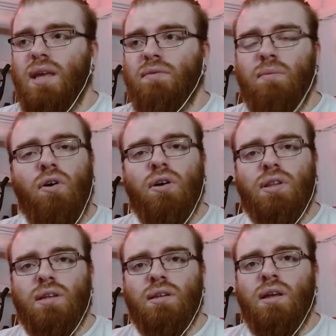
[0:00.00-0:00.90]
even
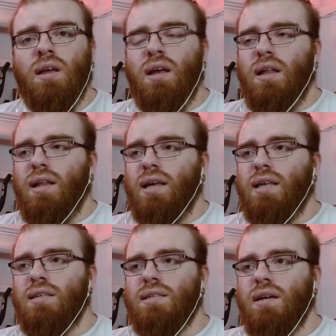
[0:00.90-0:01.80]
more than like
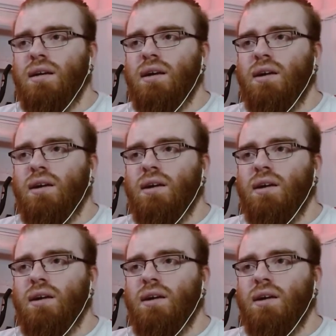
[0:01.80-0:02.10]
his son.